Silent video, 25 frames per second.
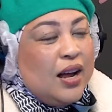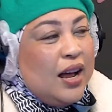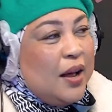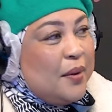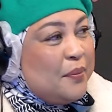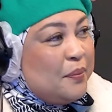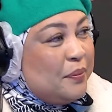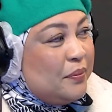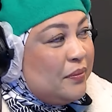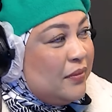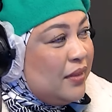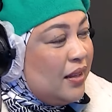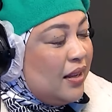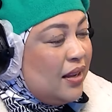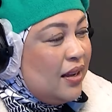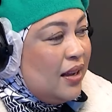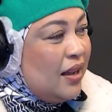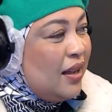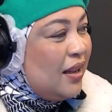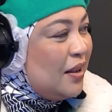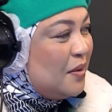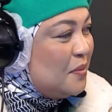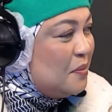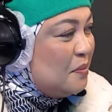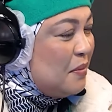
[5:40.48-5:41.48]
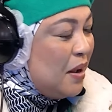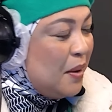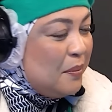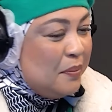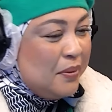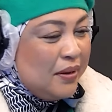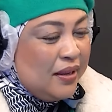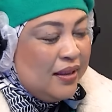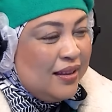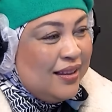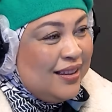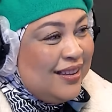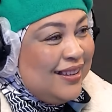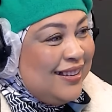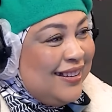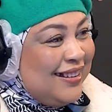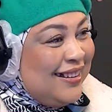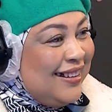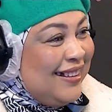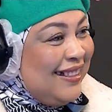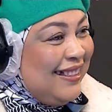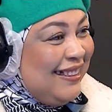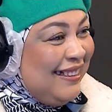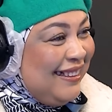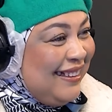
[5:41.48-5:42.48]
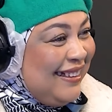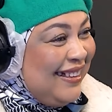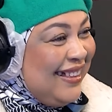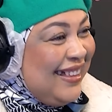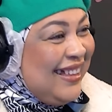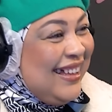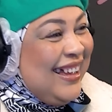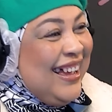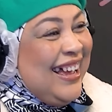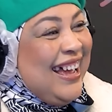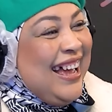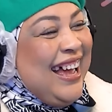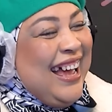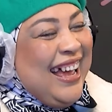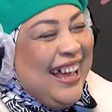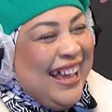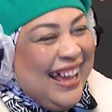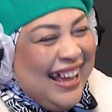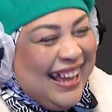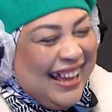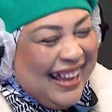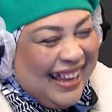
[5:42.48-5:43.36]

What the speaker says: How many were there? Many, I'm sure.